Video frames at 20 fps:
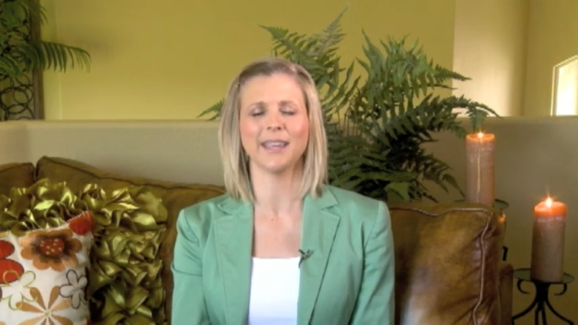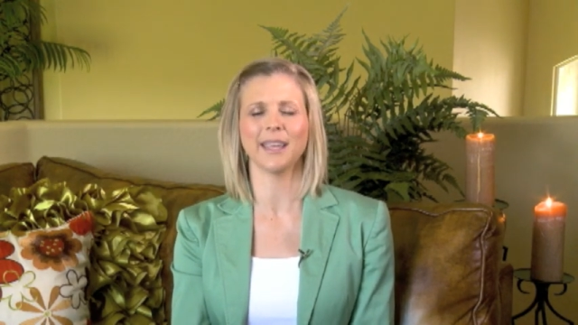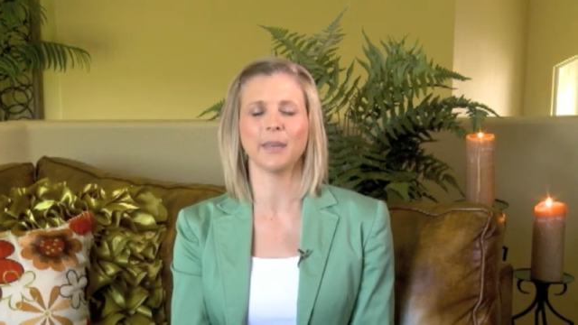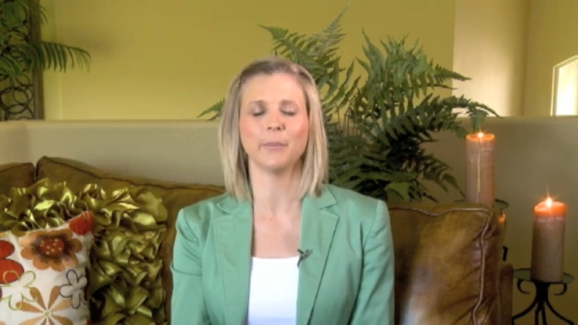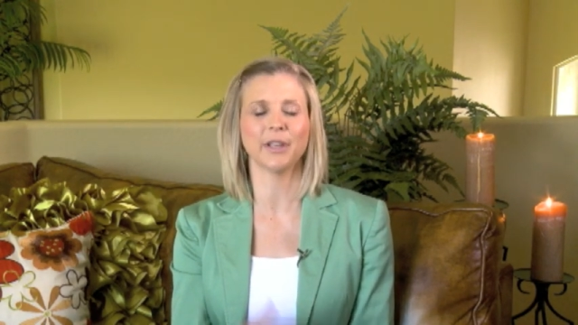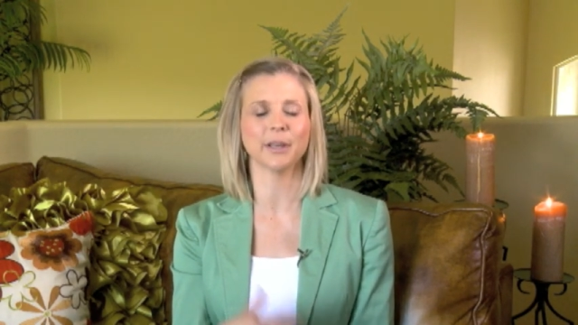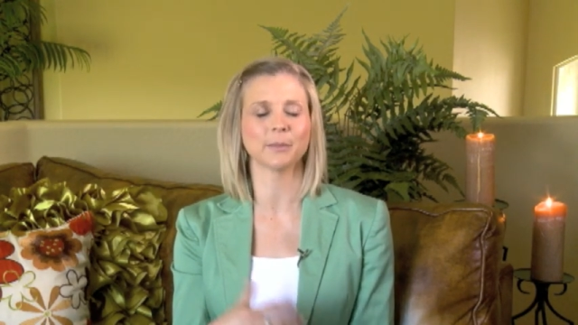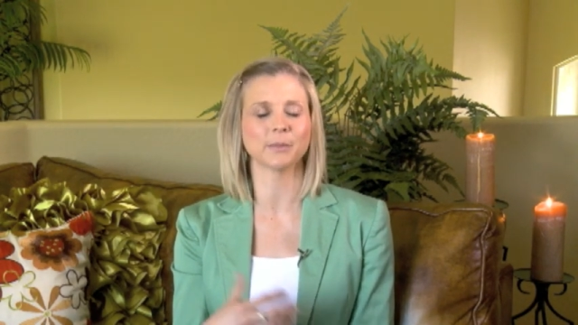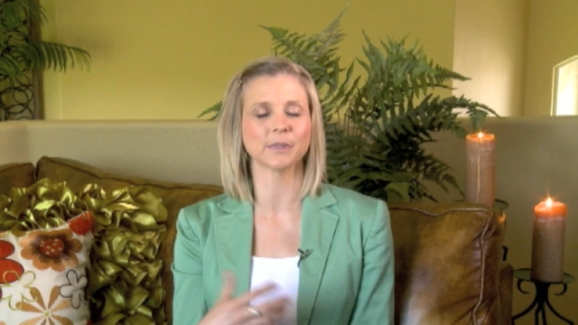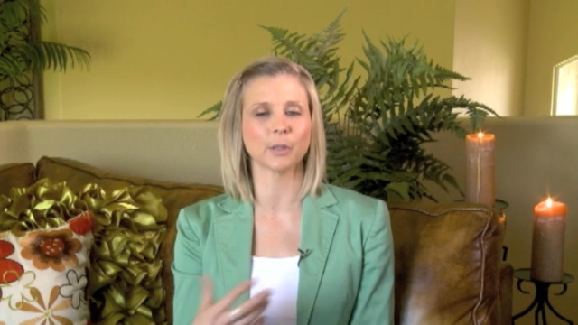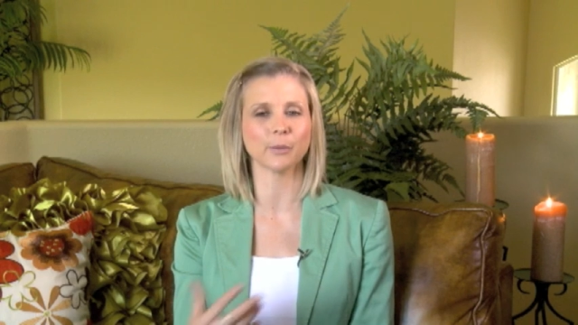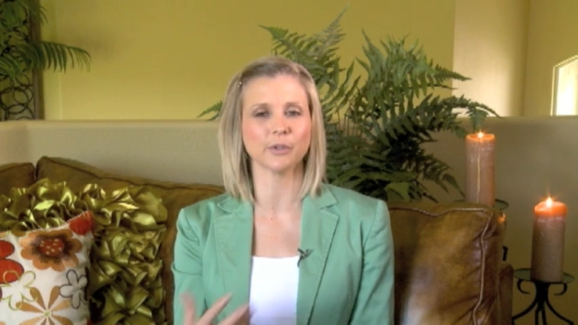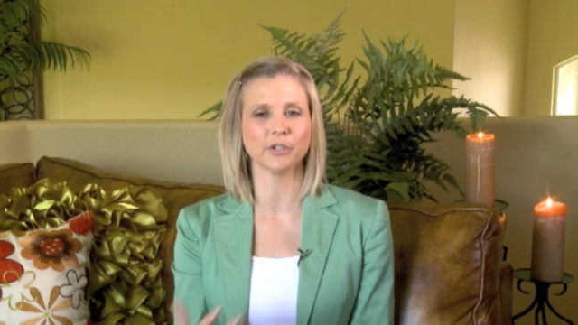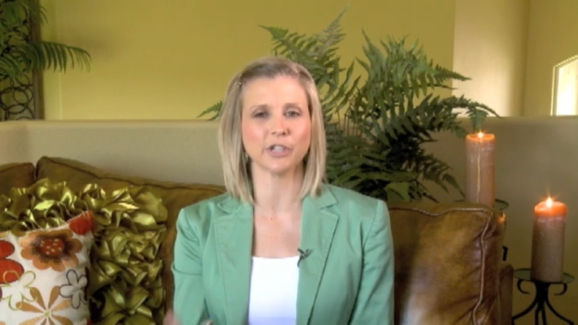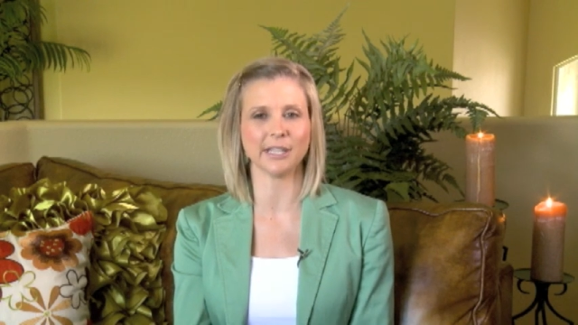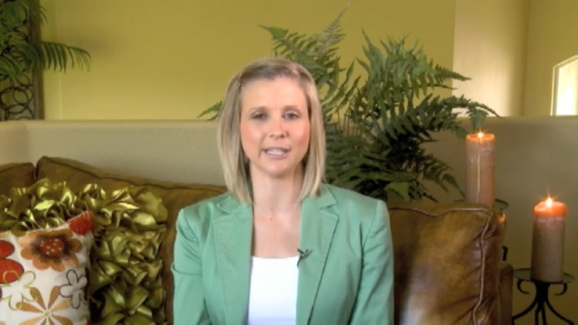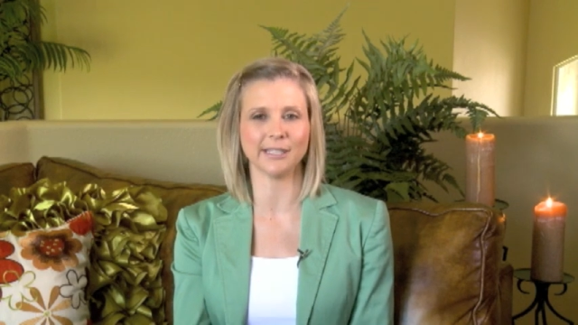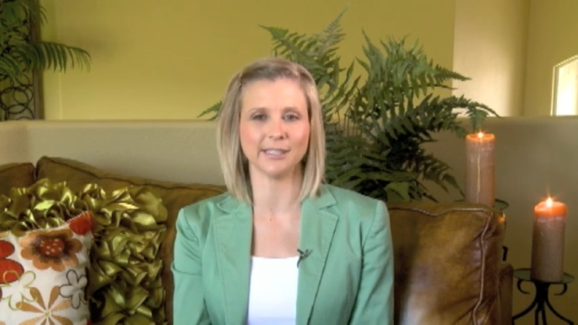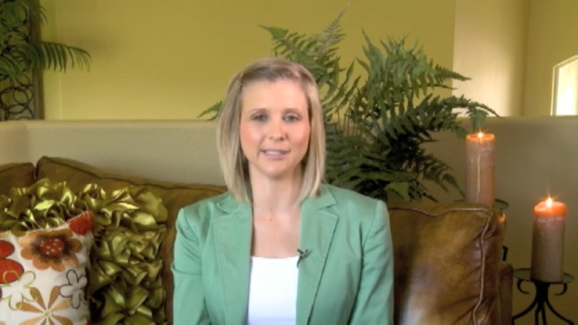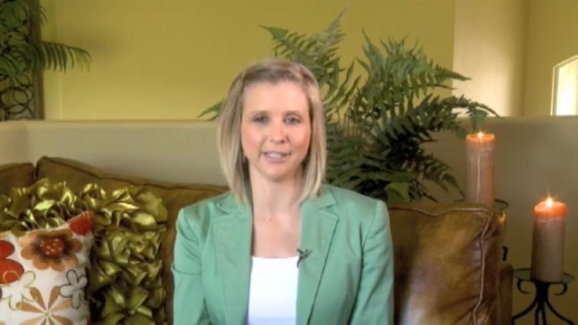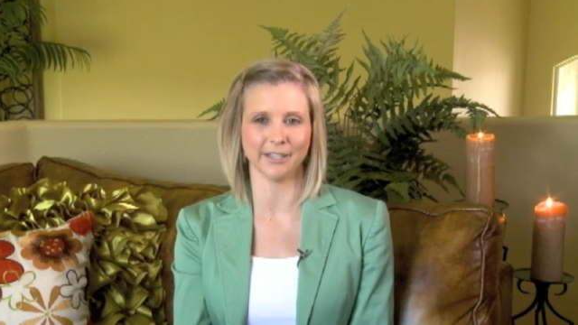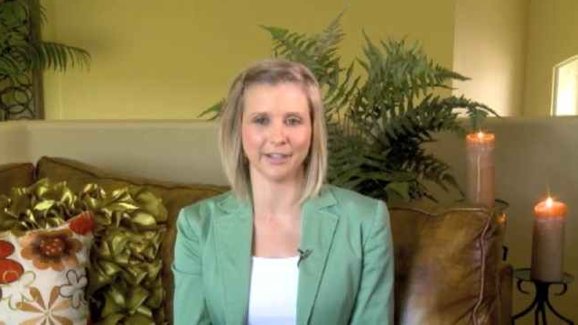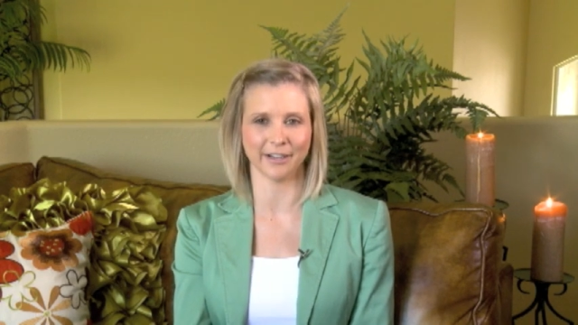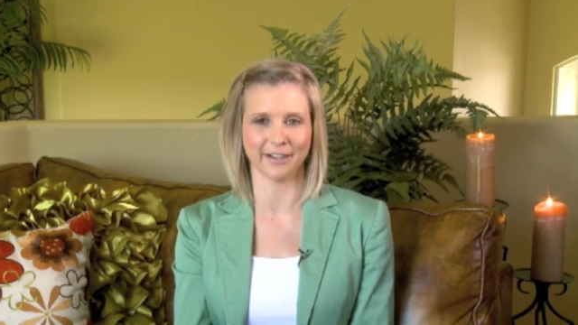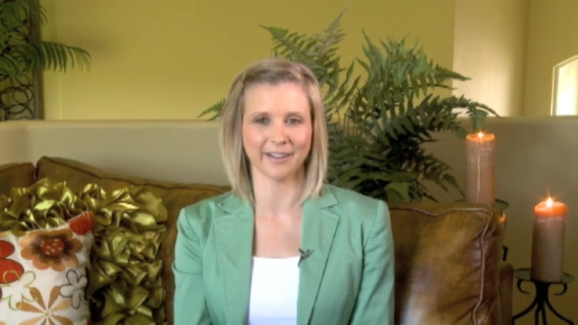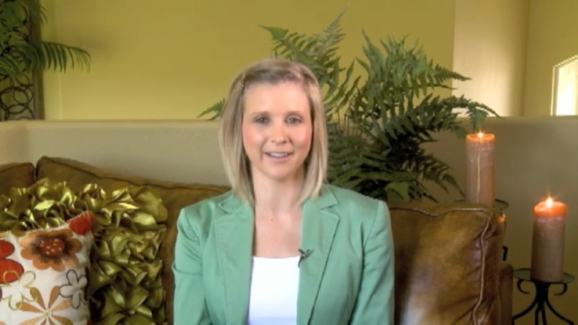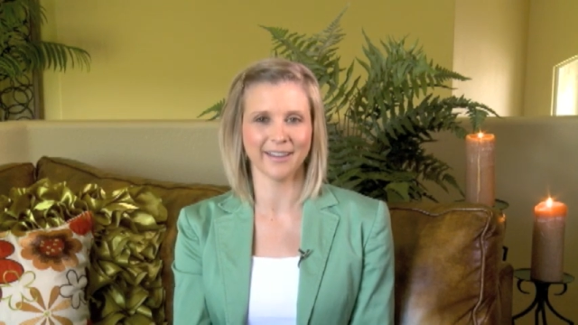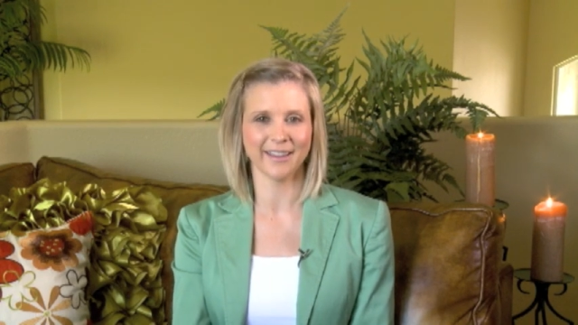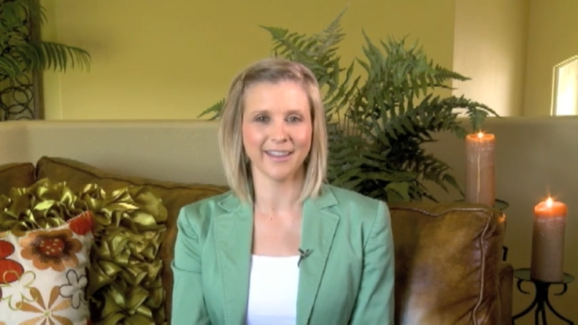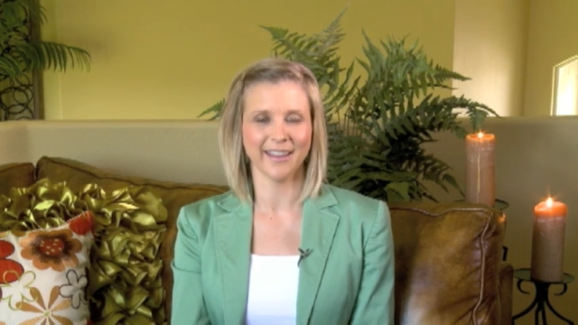it becomes so much easier